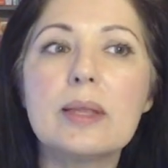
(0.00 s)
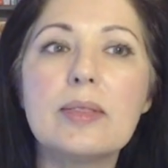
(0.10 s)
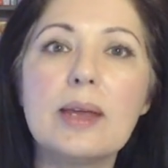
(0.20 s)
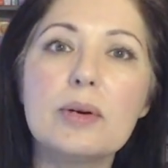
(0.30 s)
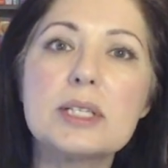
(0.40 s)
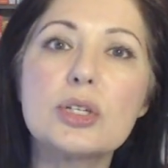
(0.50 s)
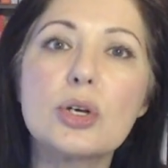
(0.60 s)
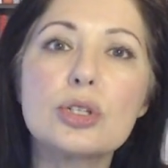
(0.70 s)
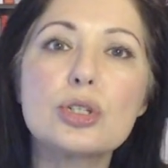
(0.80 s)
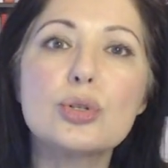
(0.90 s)
there is
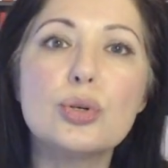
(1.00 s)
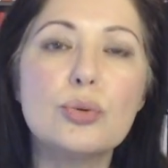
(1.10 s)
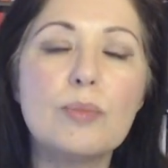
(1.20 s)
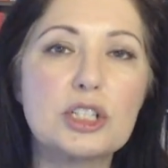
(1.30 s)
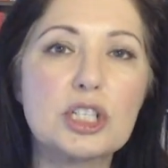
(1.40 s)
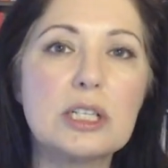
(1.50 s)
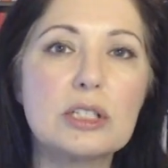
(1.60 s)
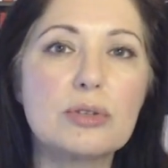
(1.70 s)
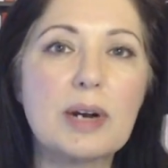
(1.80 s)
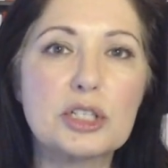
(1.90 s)
not too much
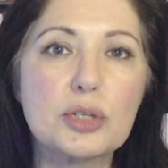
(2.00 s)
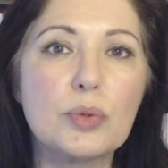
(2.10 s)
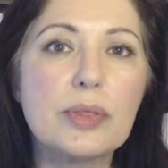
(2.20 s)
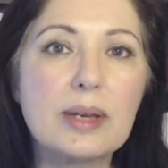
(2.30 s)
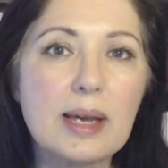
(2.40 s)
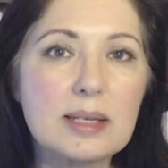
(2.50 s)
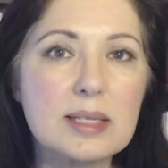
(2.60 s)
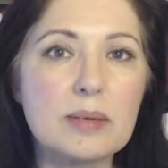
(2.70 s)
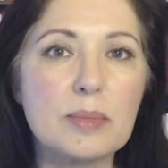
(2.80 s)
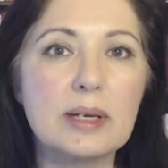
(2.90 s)
interaction with the
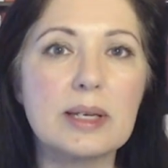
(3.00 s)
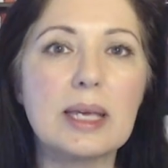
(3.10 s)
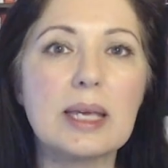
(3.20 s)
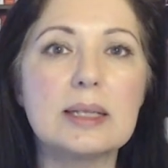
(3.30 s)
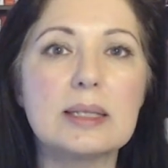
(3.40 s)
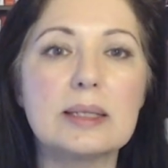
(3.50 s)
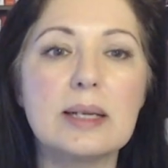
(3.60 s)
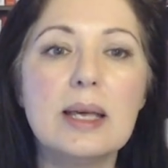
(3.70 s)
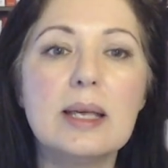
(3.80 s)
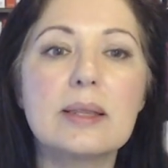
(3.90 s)
customer in
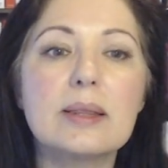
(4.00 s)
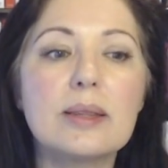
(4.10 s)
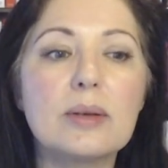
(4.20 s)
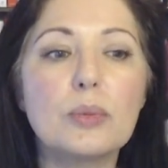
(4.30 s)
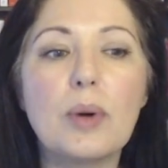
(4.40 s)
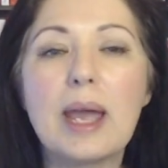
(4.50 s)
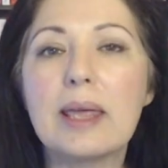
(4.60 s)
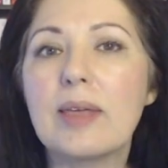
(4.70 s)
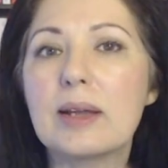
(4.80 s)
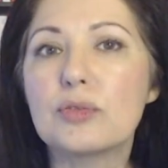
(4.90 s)
the
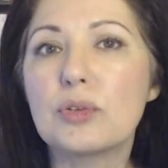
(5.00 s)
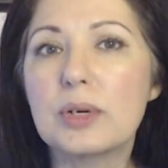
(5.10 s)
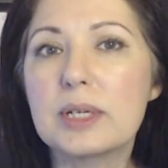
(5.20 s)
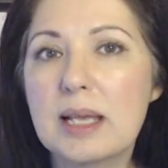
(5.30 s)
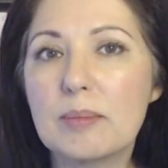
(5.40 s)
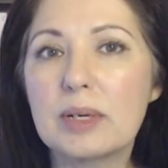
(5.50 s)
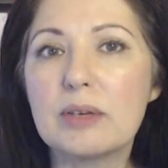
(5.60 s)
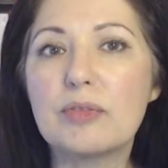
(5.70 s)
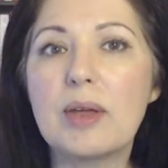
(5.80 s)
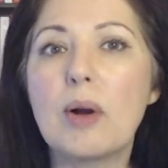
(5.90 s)
way that, for example,
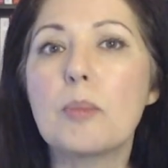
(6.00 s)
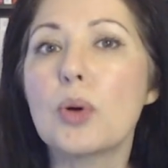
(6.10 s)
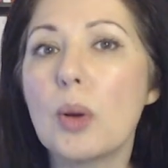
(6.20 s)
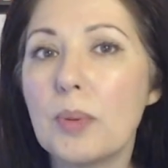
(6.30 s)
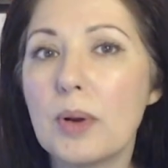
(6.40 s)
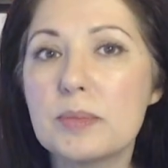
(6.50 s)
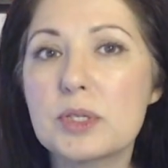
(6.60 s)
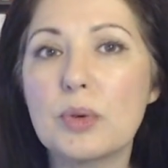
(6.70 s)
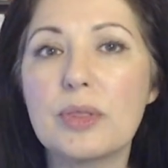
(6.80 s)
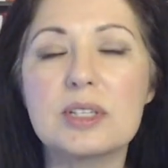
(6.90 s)
if there are
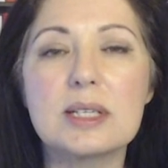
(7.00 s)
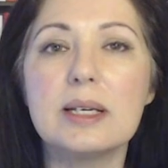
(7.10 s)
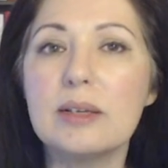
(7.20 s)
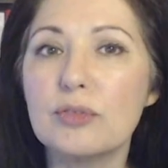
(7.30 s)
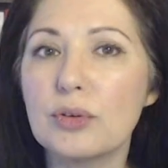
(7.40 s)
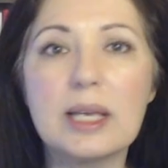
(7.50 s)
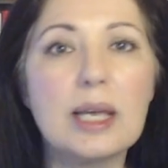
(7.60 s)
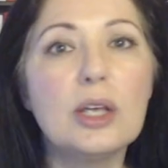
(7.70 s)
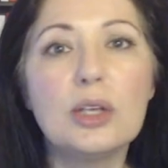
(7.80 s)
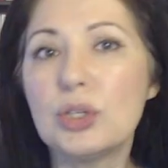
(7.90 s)
problems with delivery,
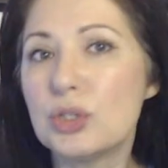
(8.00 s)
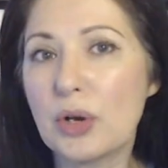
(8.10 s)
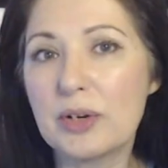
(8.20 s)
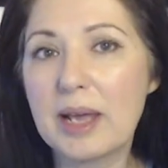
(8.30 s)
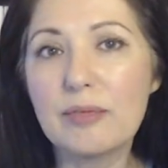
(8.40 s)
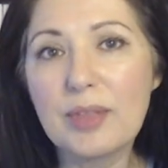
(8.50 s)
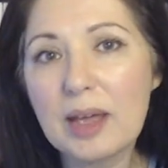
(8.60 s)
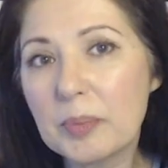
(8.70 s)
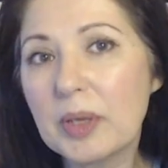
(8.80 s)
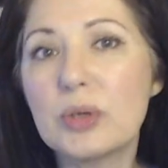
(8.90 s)
you don't have
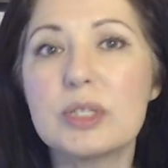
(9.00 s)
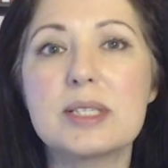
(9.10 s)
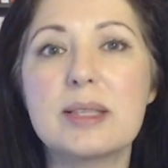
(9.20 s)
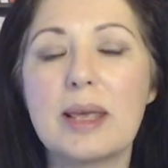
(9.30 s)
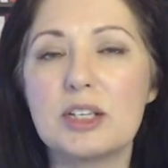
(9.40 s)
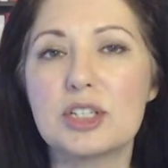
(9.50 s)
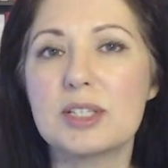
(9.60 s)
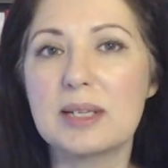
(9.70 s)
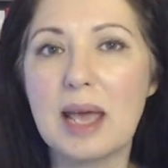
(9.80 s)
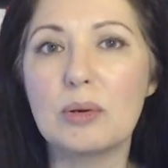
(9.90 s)
that because they
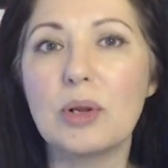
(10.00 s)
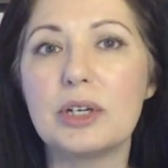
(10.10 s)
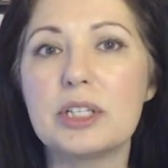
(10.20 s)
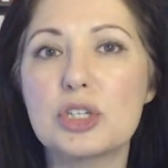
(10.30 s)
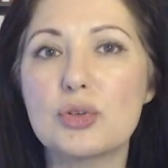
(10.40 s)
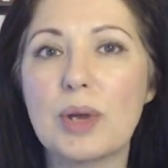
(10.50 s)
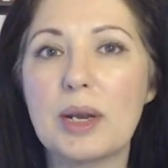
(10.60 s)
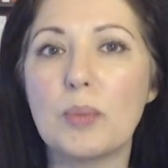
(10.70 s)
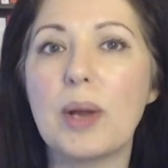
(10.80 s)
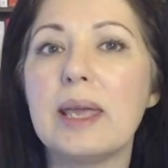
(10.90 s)
just download it
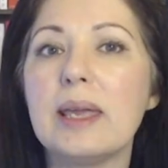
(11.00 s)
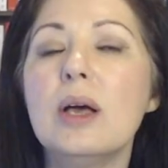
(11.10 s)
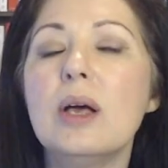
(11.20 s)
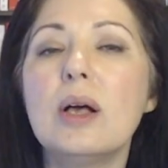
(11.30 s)
straight away.